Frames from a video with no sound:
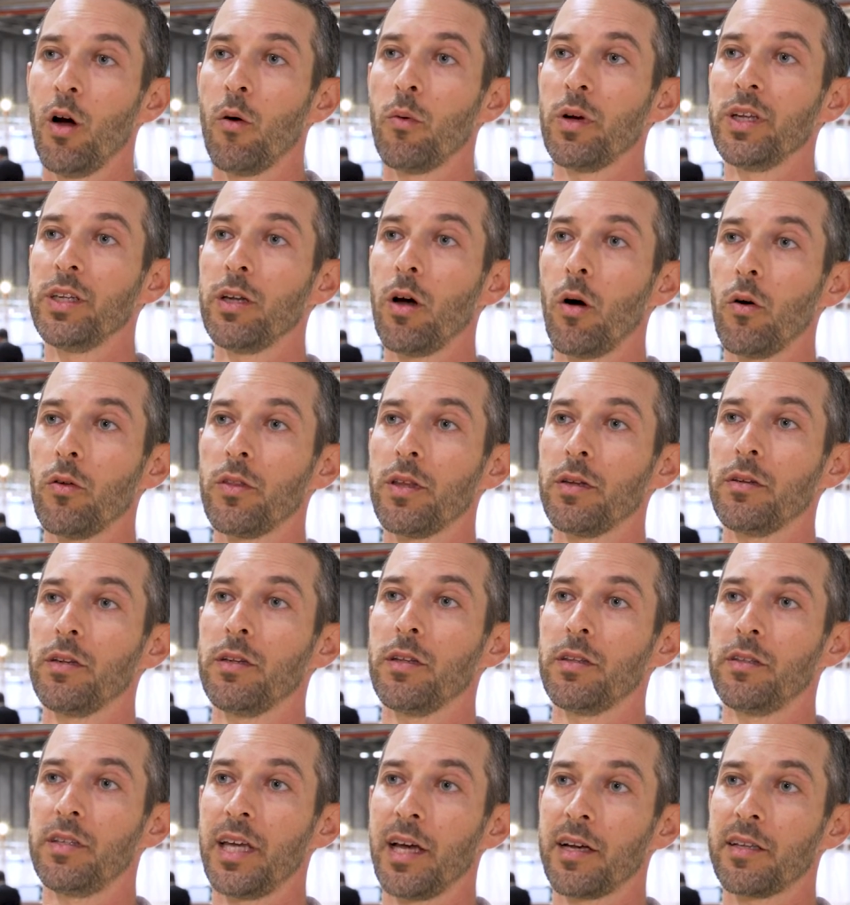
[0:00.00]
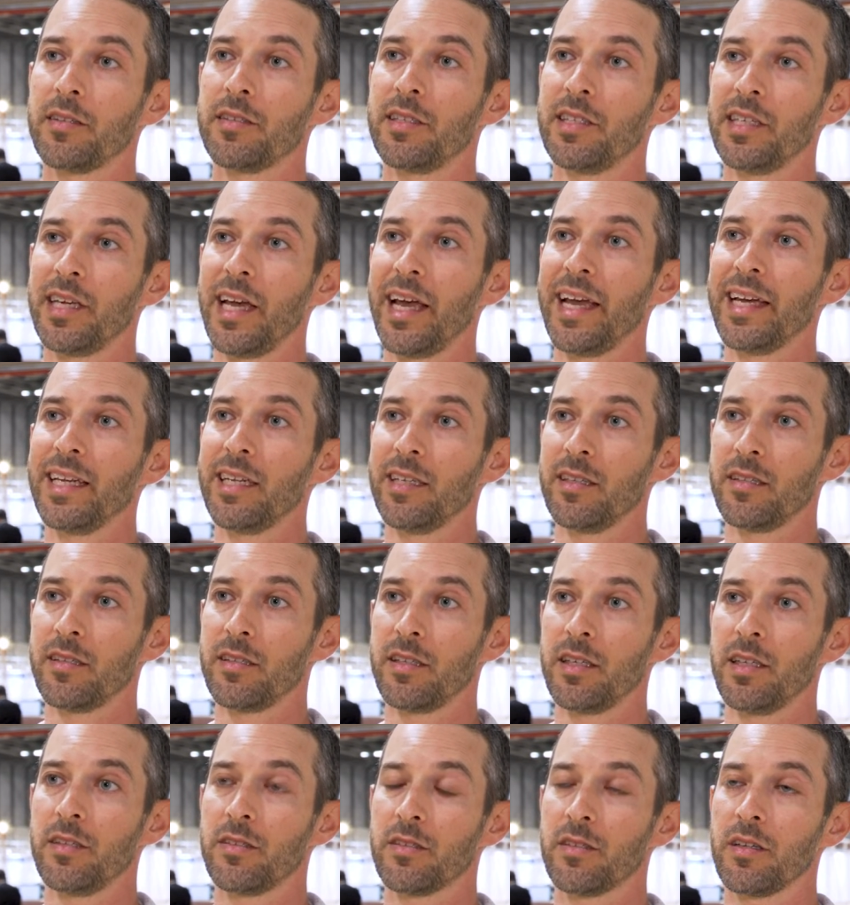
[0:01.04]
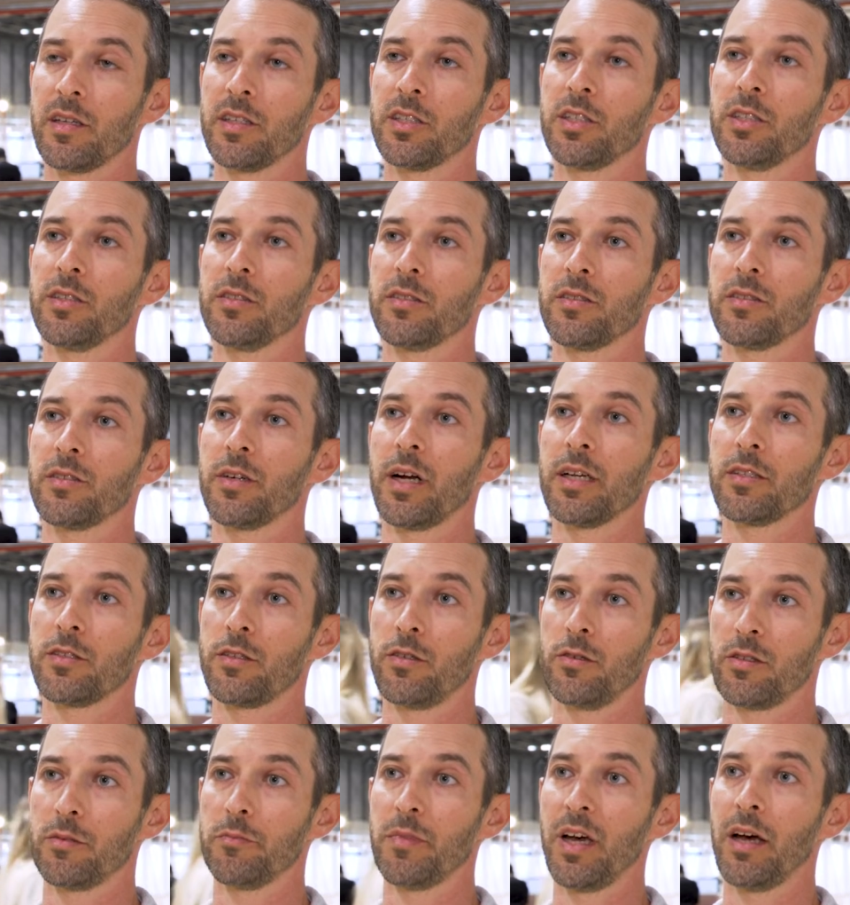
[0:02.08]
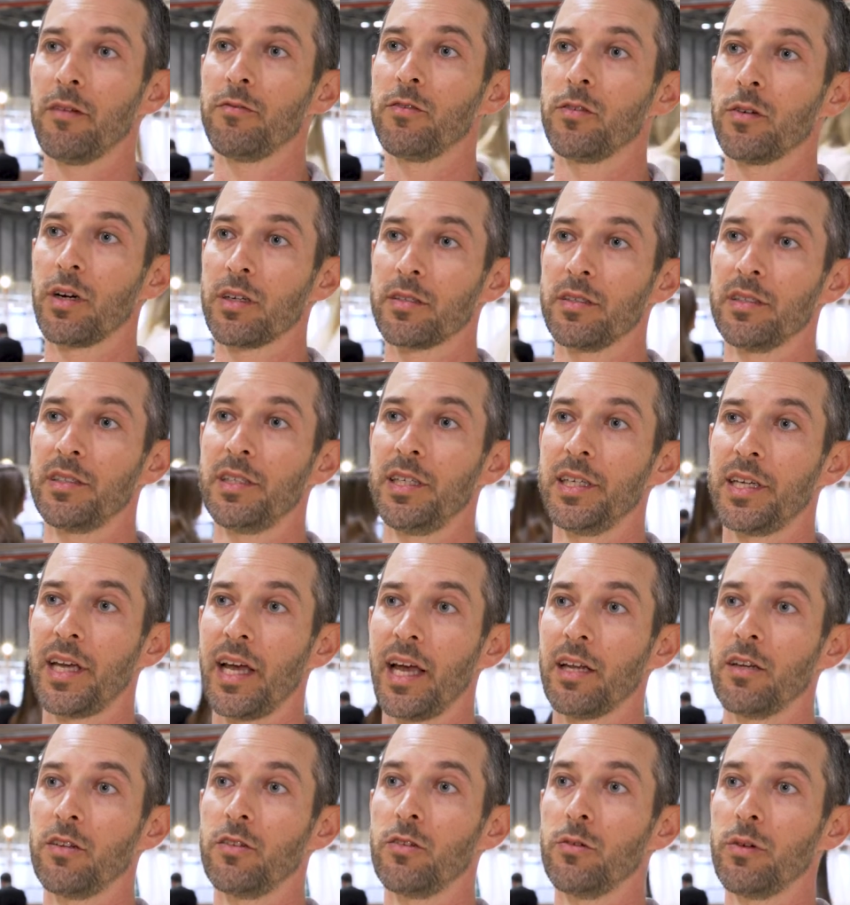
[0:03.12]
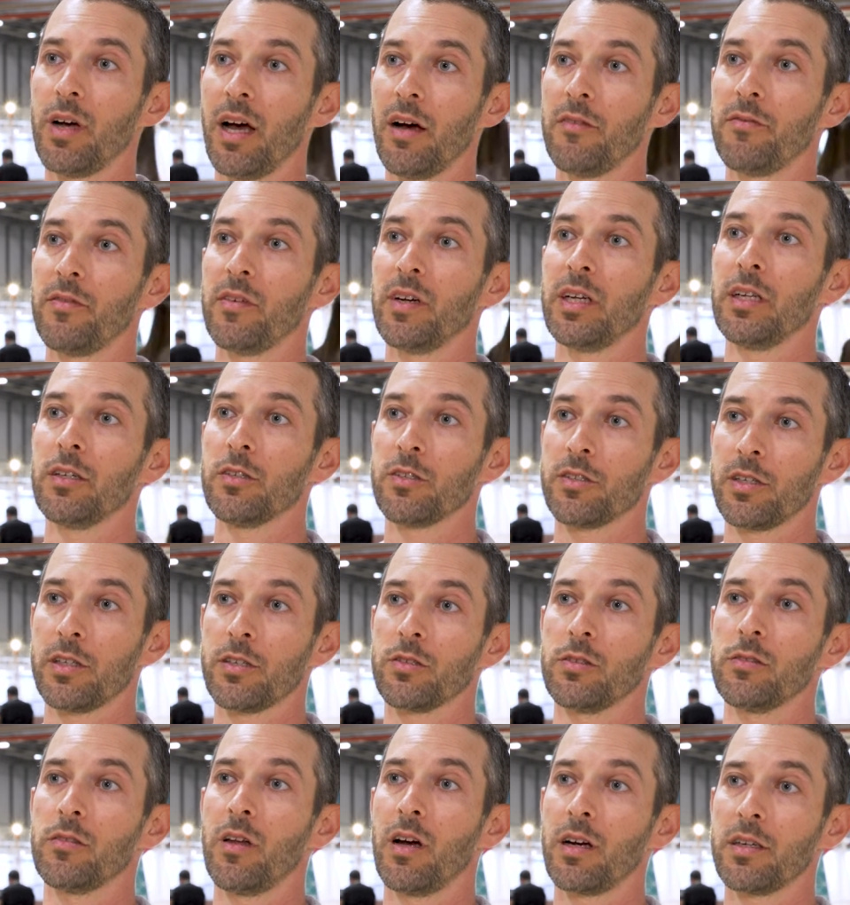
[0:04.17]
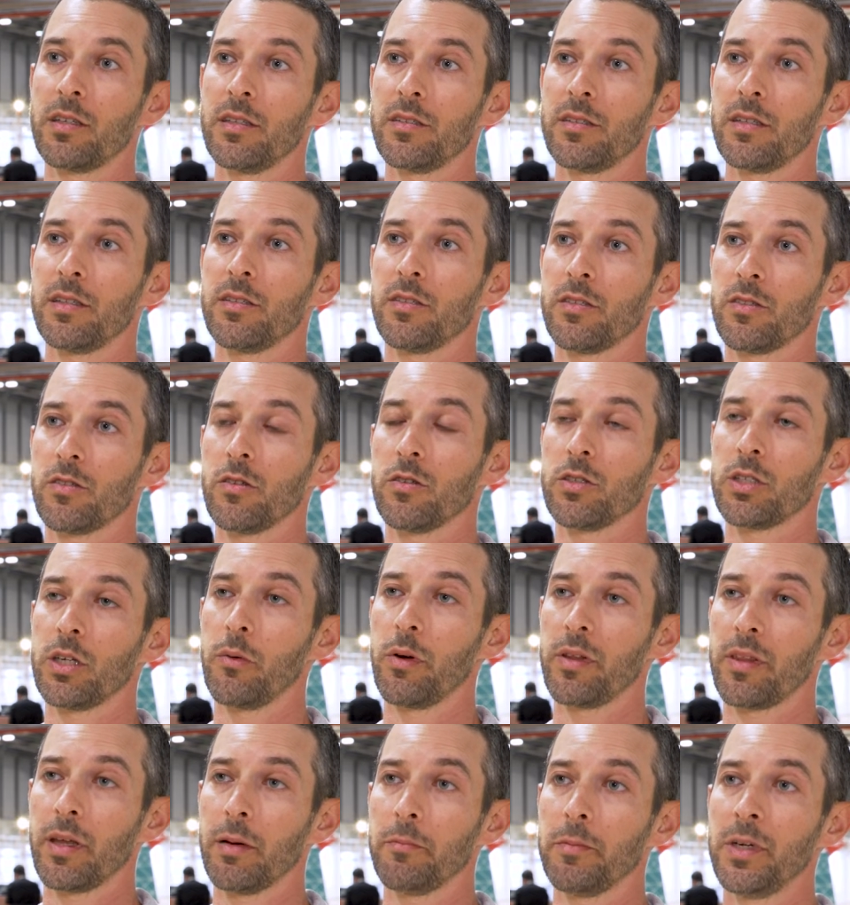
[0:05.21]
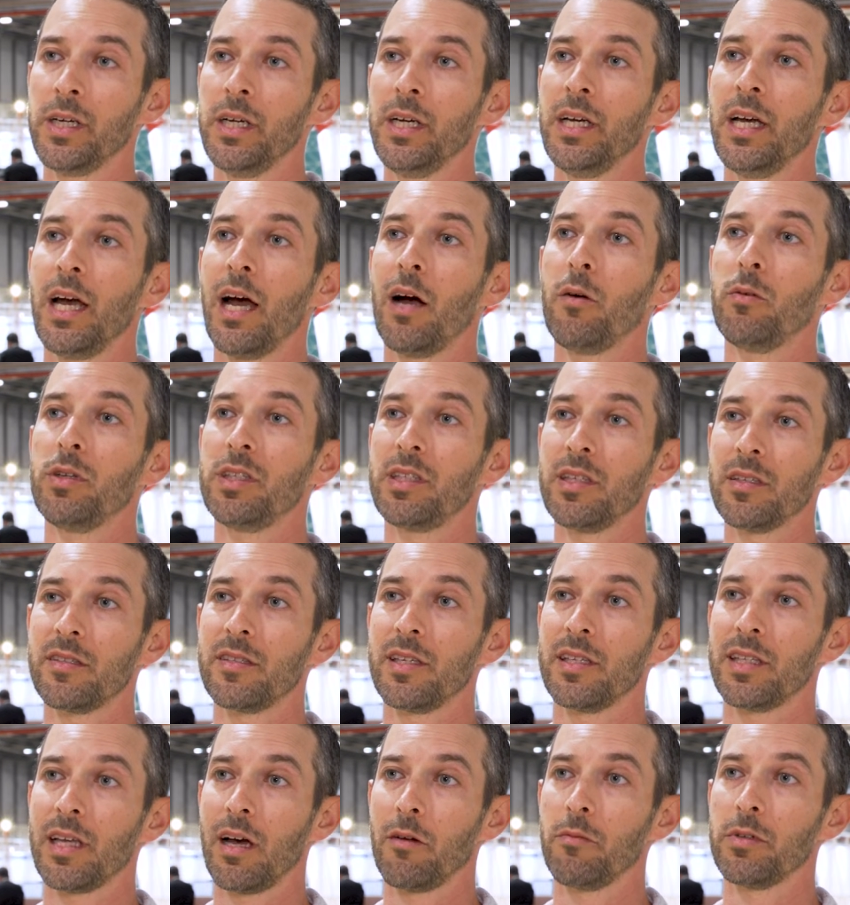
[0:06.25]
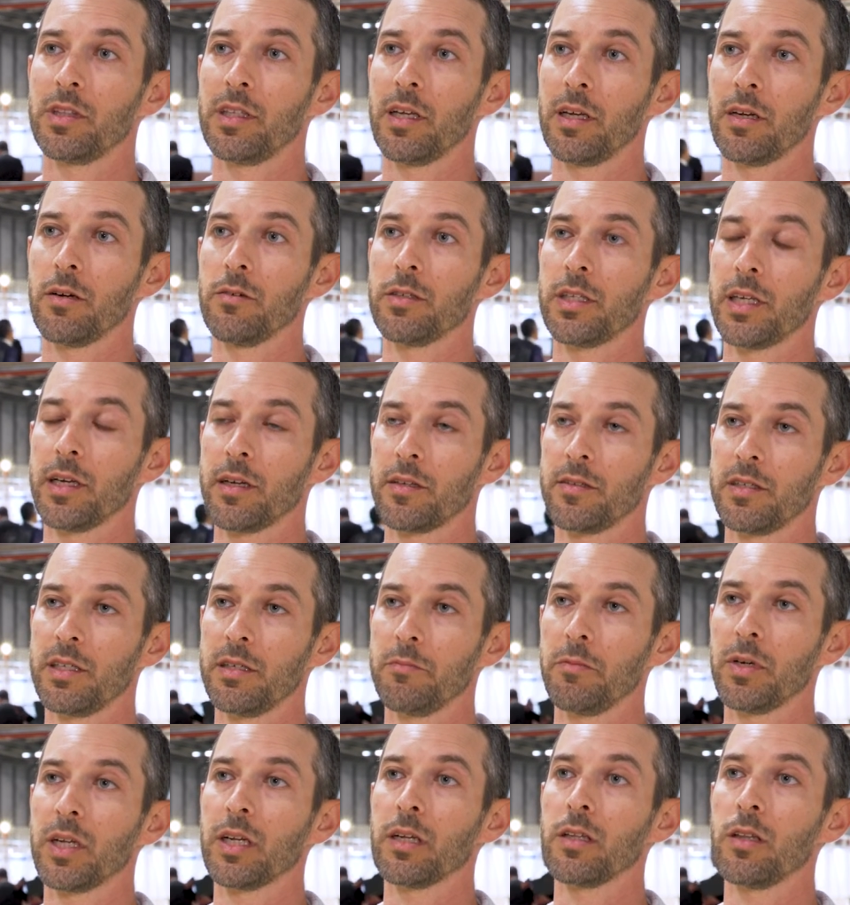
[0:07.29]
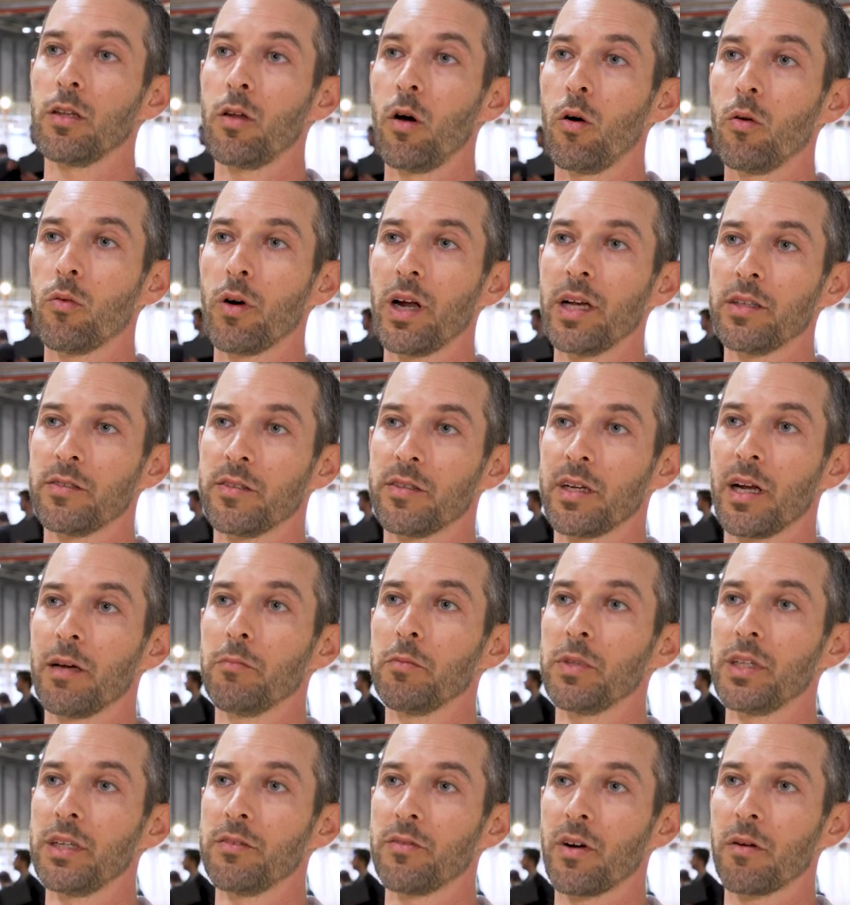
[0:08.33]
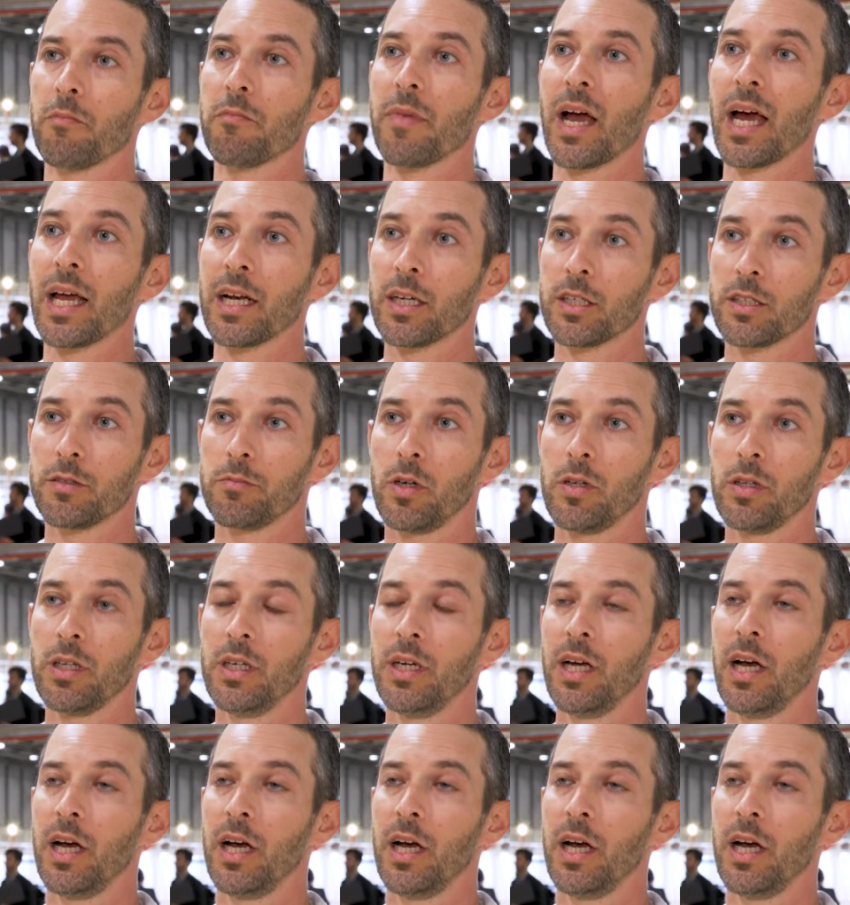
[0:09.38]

We know that DXd ADCs, such as trastuzumab, deruxtecan, do have interstitial lung disease associated with them, and we did see that with Dato-DXd, but at low rates that I believe are manageable